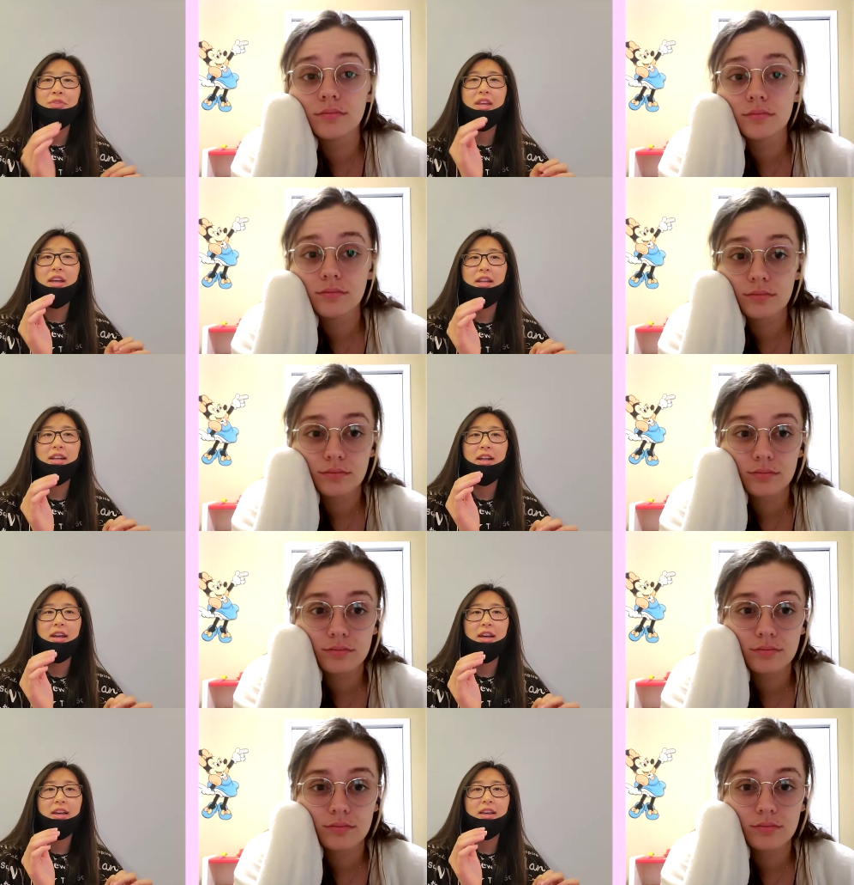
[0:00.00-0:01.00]
Speaker 1: And
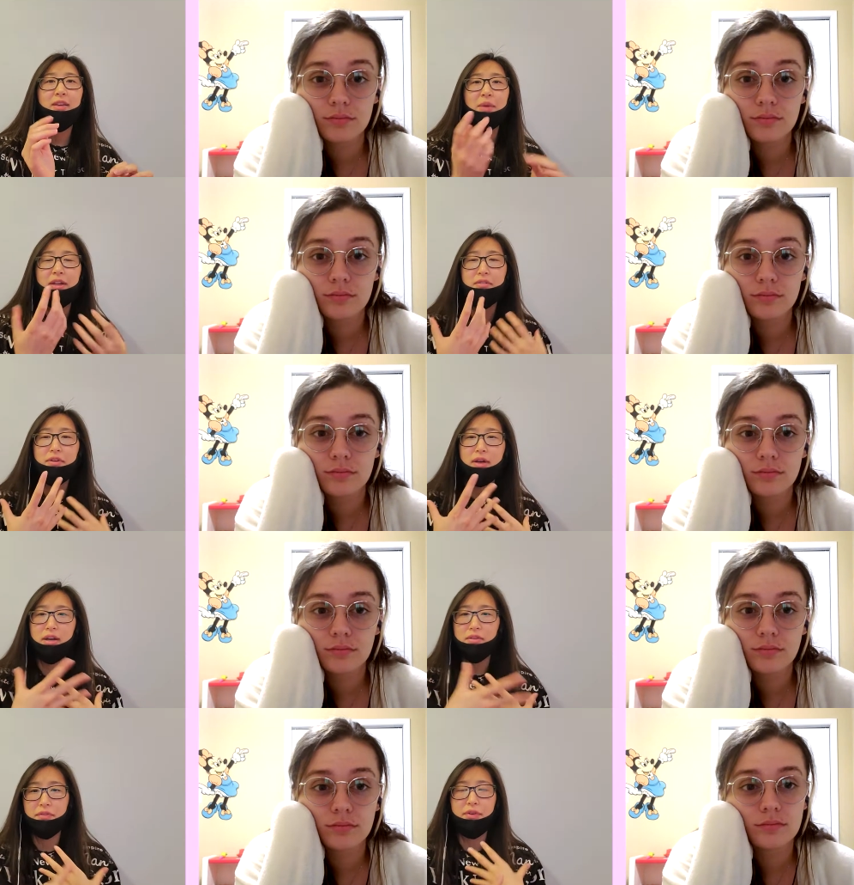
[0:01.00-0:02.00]
it made it feel kind
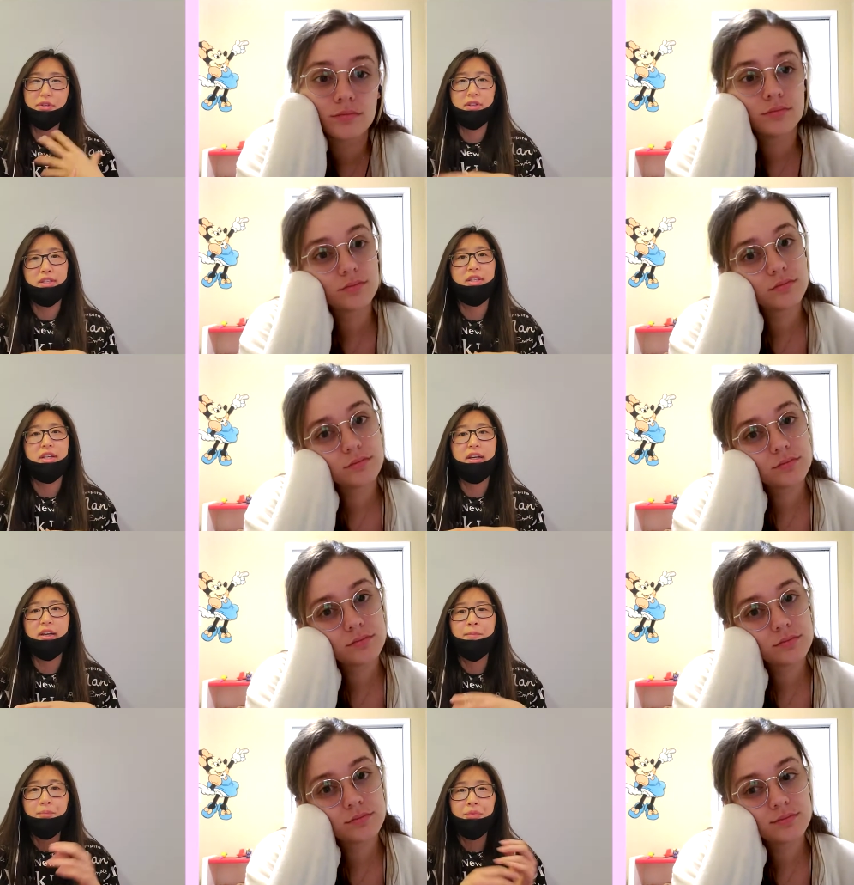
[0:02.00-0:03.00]
of futuristic
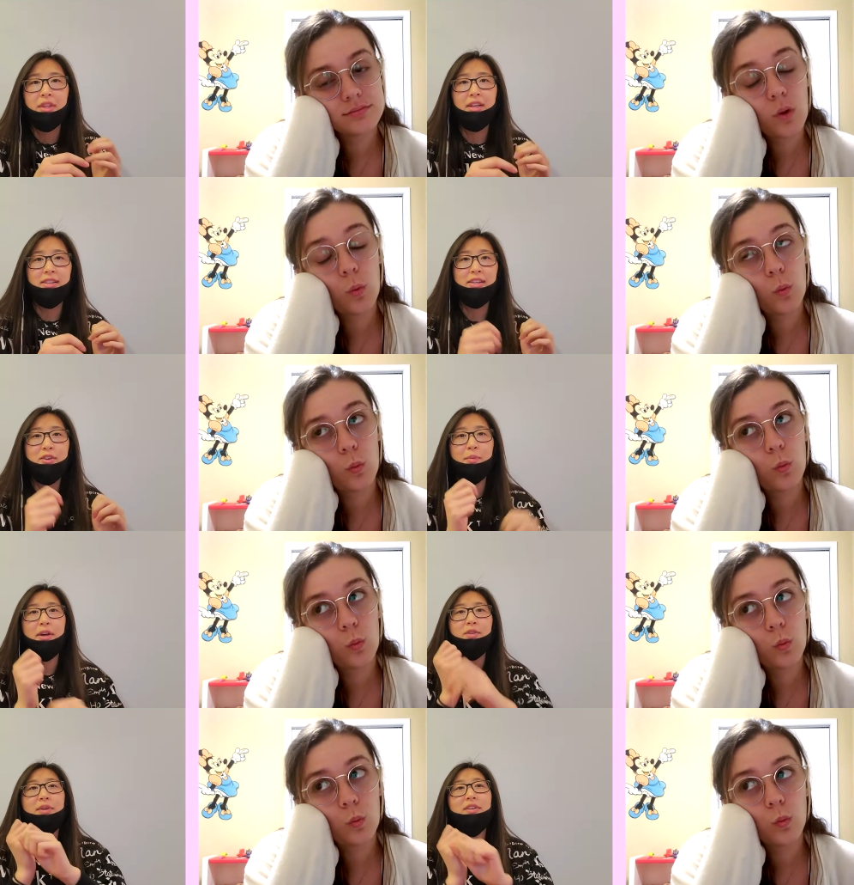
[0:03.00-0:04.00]
because it
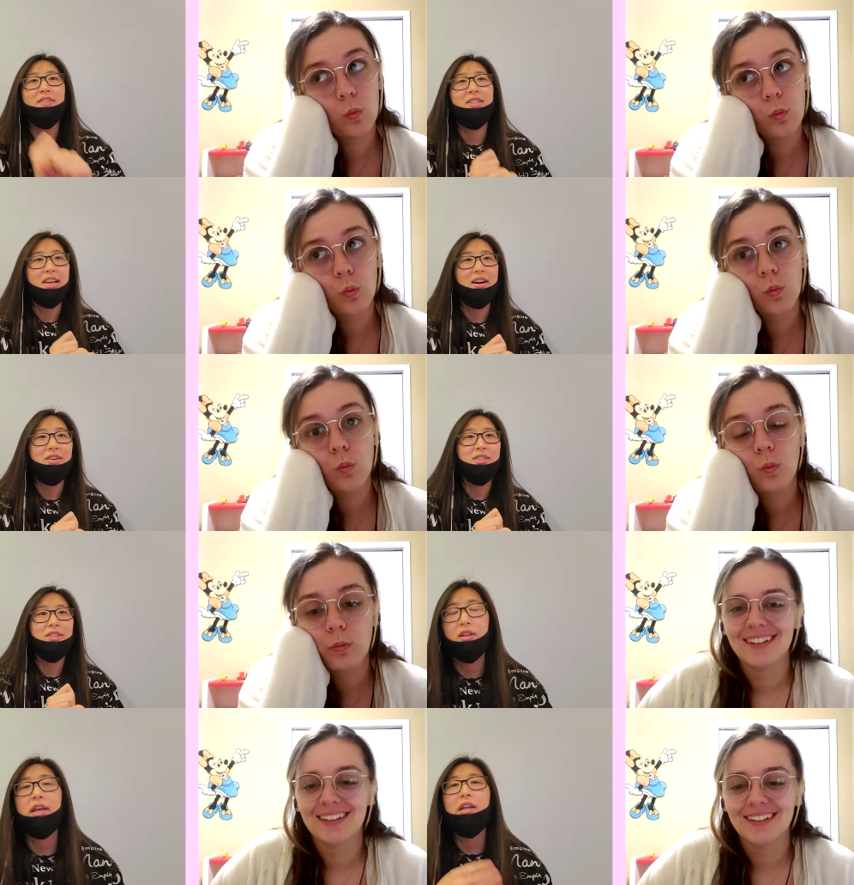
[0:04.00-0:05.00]
reminds me of the
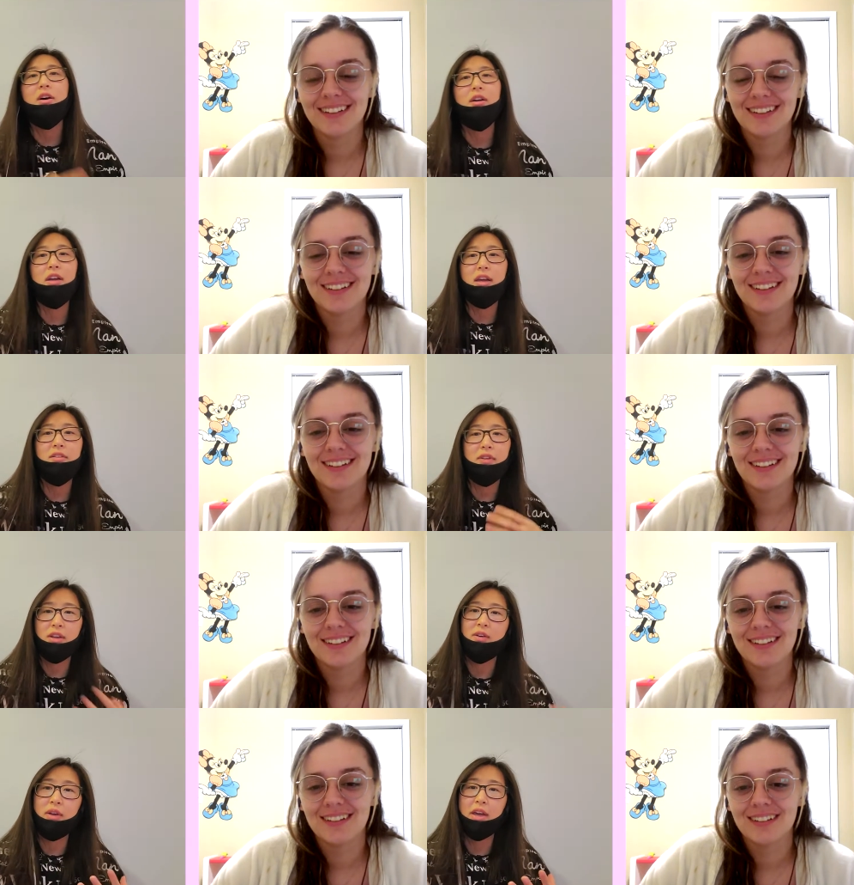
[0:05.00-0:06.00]
sounds like an arcade
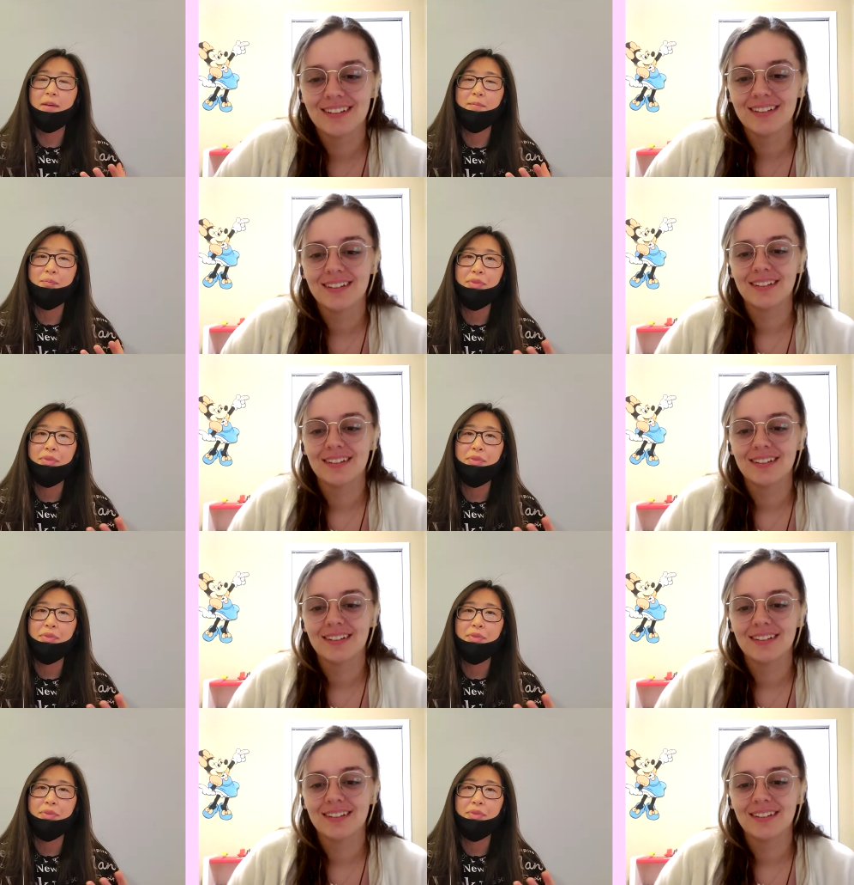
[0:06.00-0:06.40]
video game